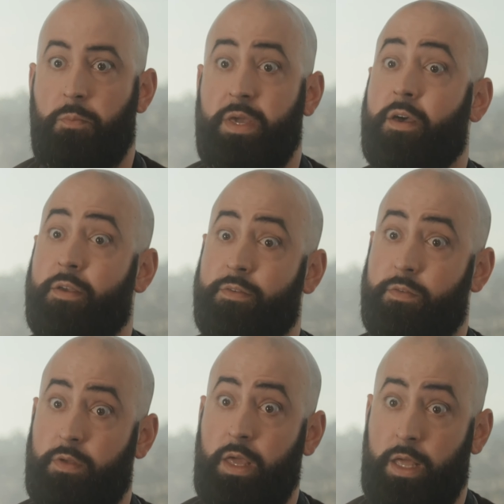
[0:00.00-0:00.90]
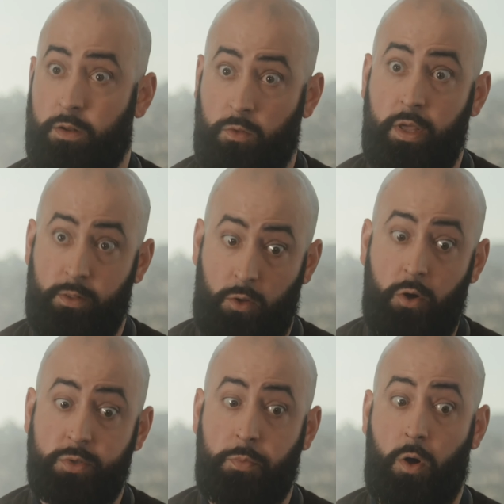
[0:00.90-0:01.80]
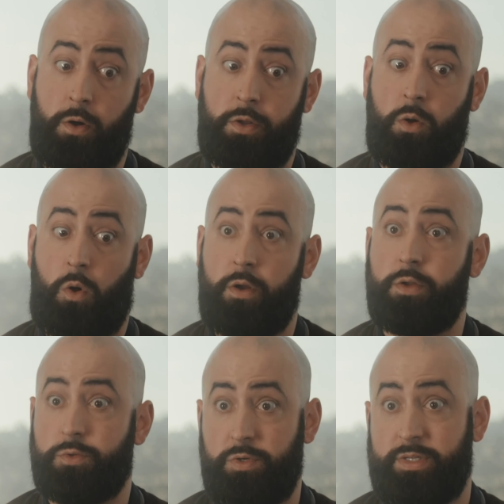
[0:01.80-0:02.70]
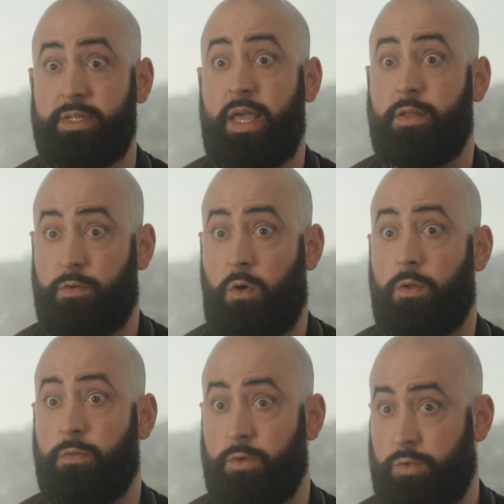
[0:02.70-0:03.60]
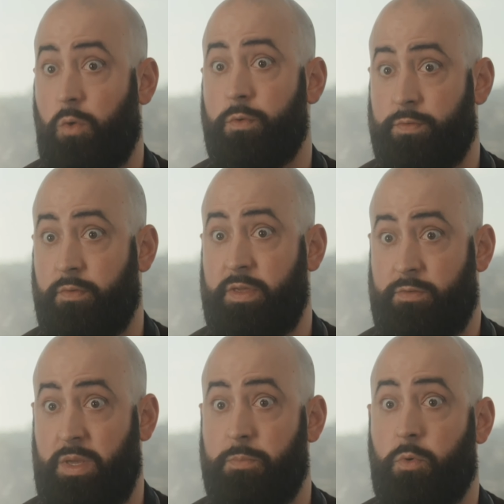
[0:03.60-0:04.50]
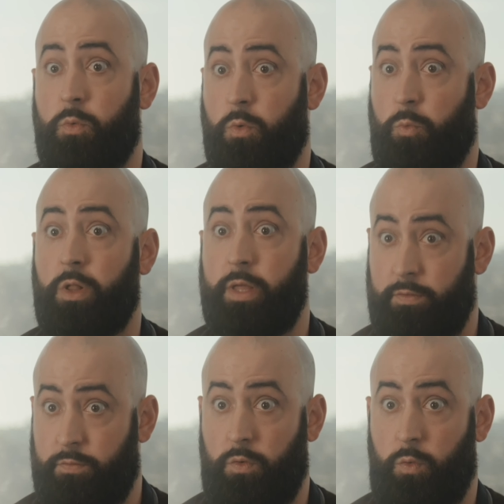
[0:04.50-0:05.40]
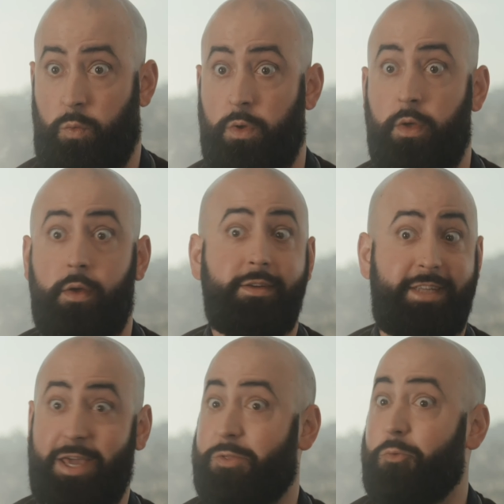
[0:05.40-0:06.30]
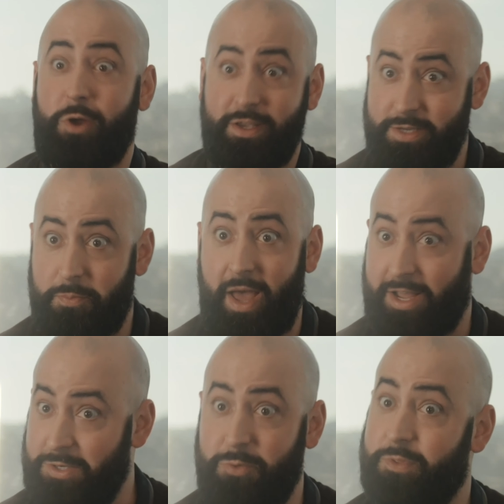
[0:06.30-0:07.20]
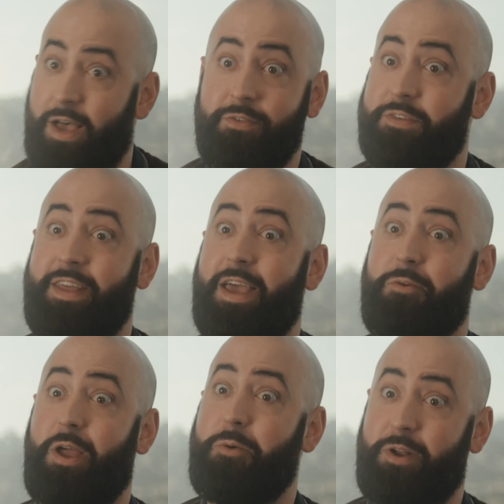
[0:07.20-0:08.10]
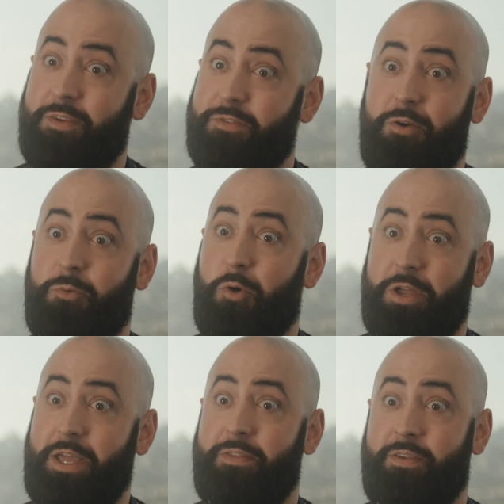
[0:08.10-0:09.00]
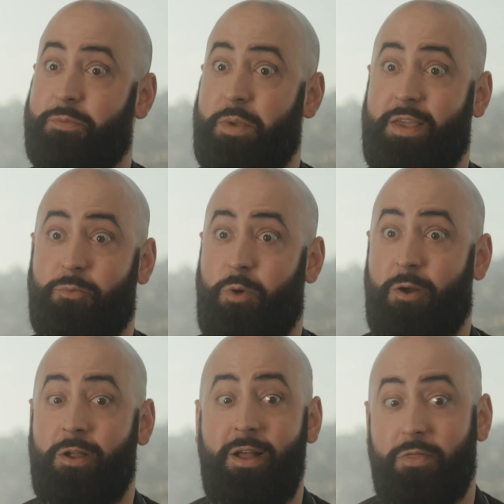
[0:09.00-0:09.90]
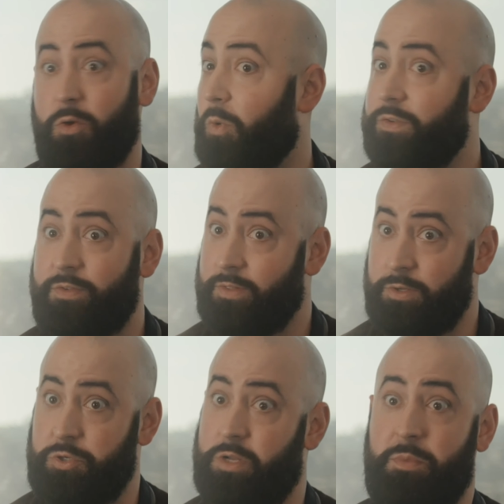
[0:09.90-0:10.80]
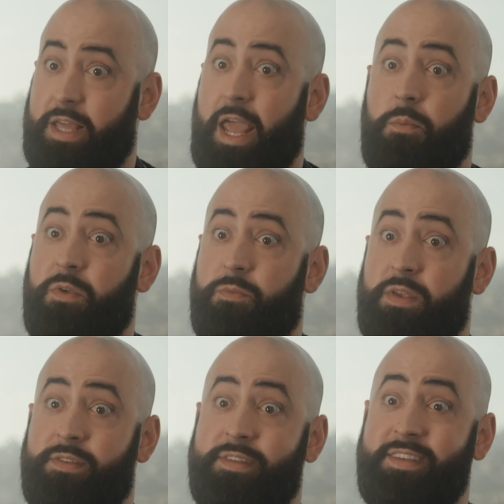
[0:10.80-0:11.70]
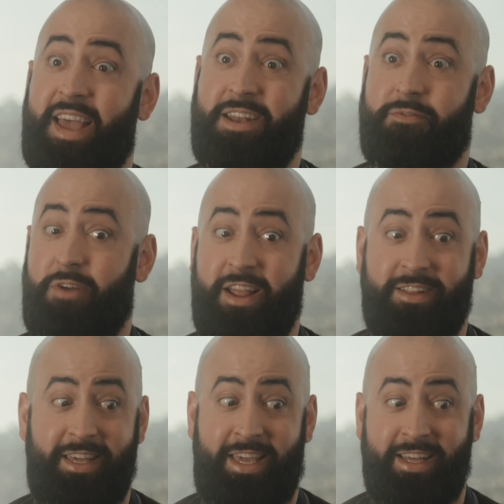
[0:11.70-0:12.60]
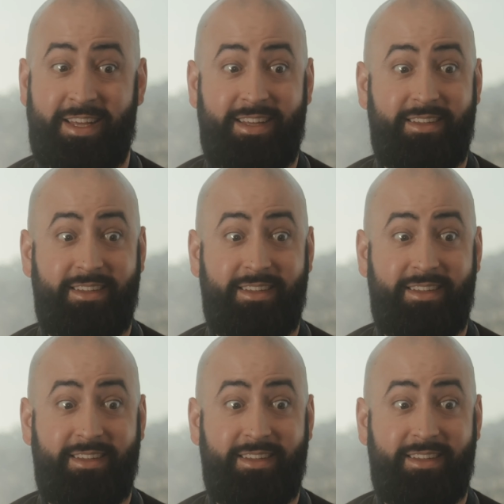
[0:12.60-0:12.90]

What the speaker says: because in large part, our industry stands on the shoulders of these people who were willing to take the risk back in 2010, right, when I started working in this space where there wasn't legitimate cannabis business, and frankly,